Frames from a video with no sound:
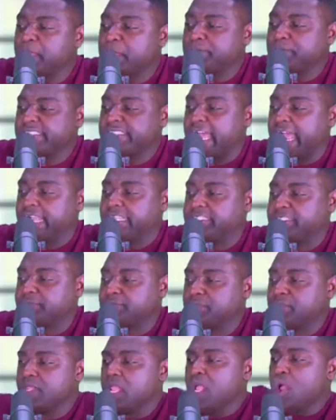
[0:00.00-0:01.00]
Now, who read
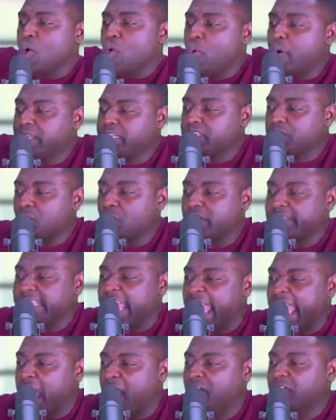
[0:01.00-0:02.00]
the other paragraph? I'll
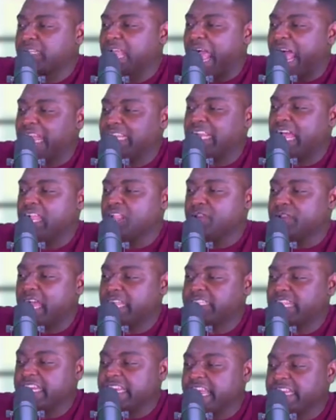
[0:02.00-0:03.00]
say this
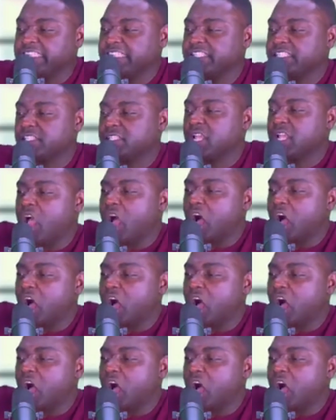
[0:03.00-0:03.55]
plebiscite,